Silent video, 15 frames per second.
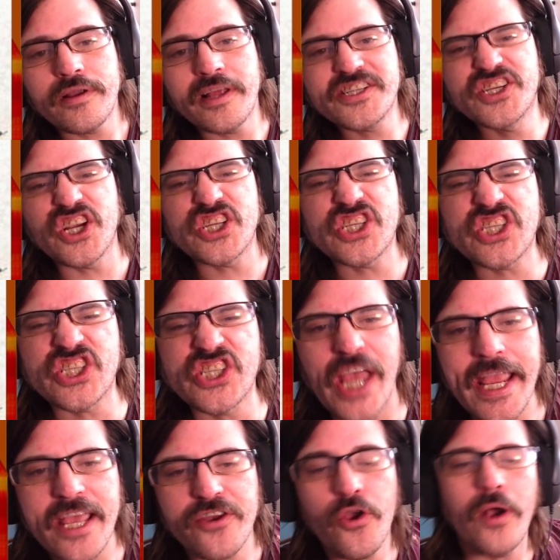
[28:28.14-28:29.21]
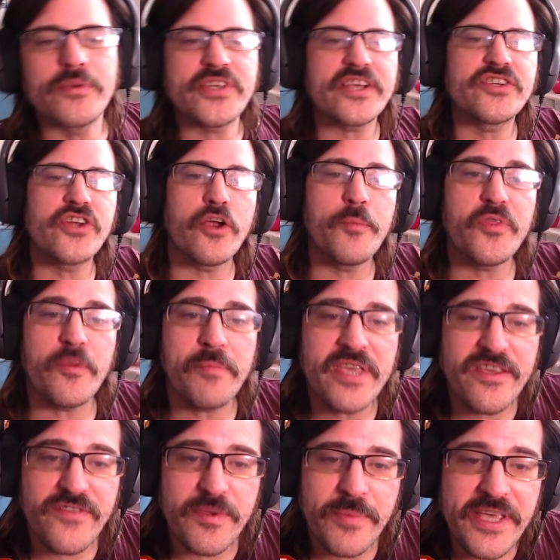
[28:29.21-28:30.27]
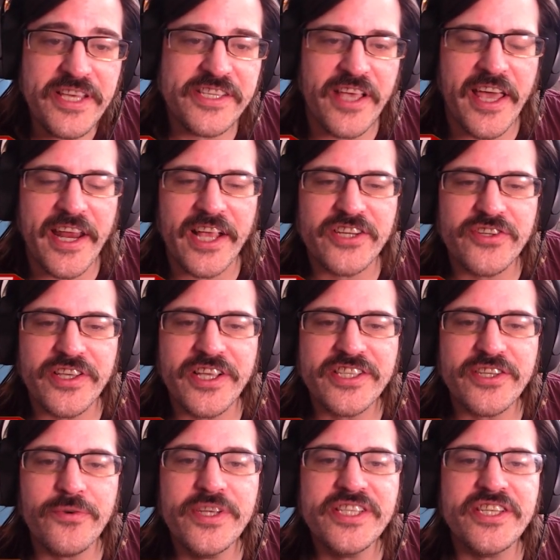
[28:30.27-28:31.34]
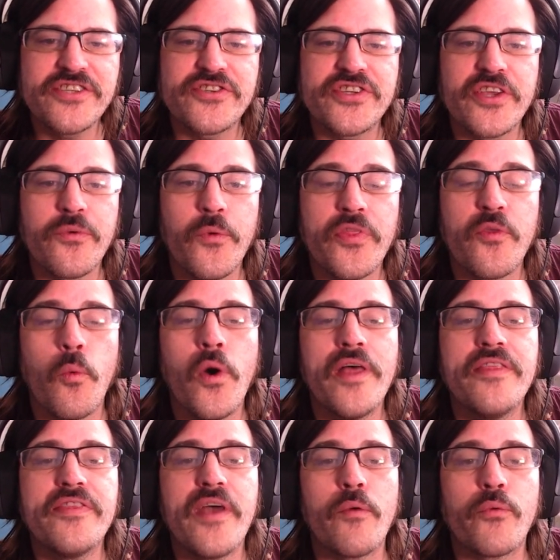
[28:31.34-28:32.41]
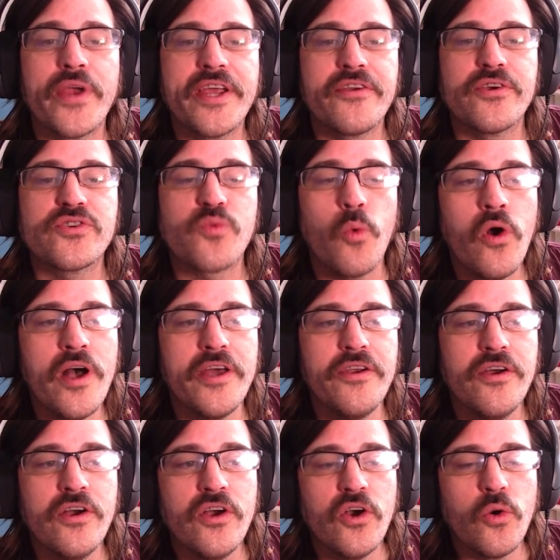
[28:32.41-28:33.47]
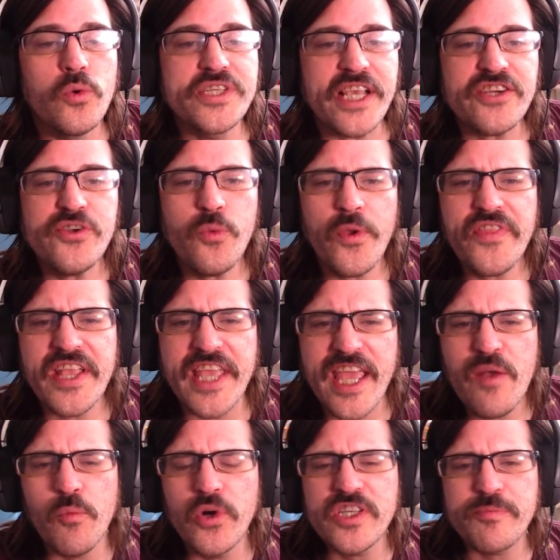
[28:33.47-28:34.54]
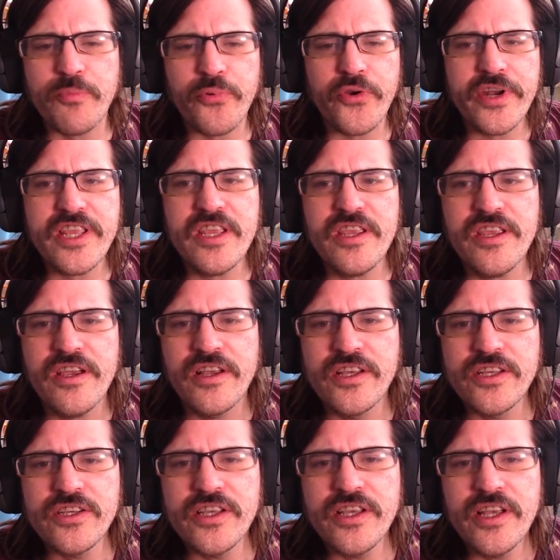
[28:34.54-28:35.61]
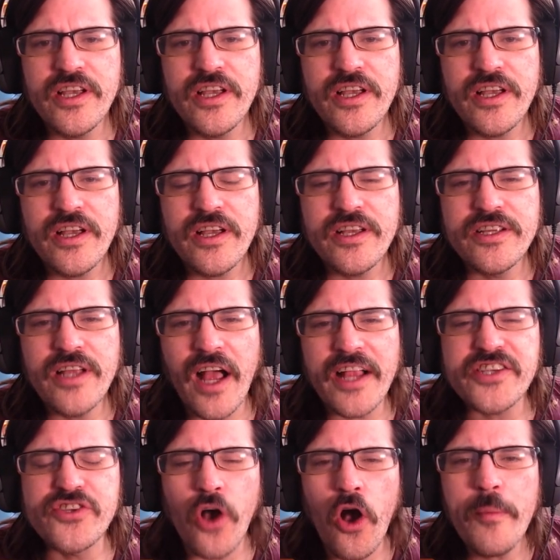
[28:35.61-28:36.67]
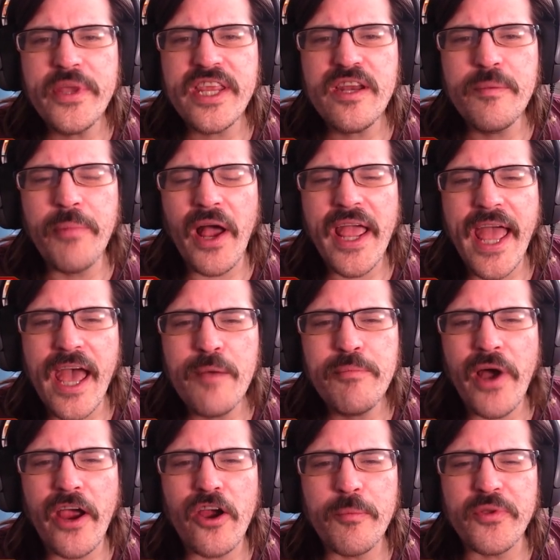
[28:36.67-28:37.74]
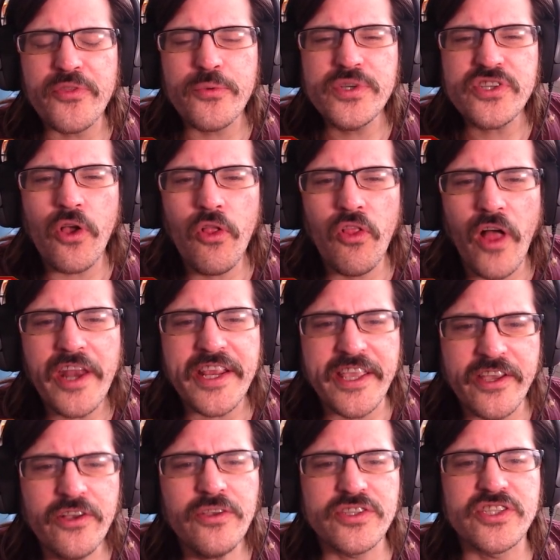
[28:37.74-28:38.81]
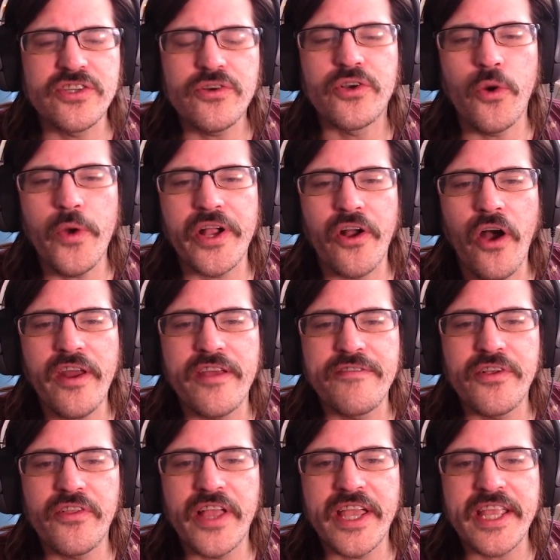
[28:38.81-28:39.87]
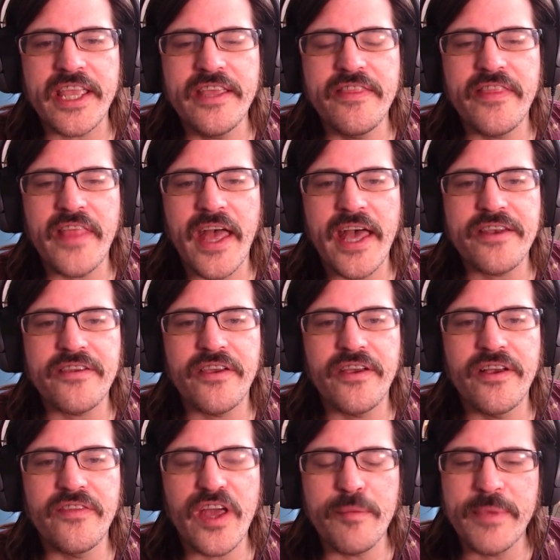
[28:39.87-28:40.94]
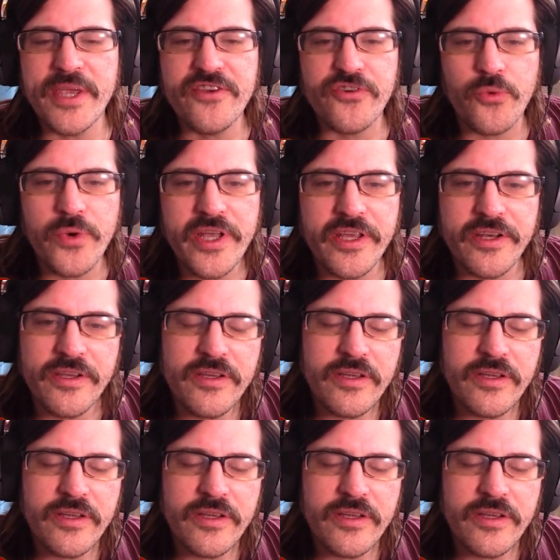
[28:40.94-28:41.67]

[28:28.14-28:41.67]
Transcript: Just say it. No, I was actually talking about the PvP side actually, because it is interesting when the one that Randos won was actually when the game was pretty dominated by Empire, but there was a lot of kills still going on. I feel like in that major win.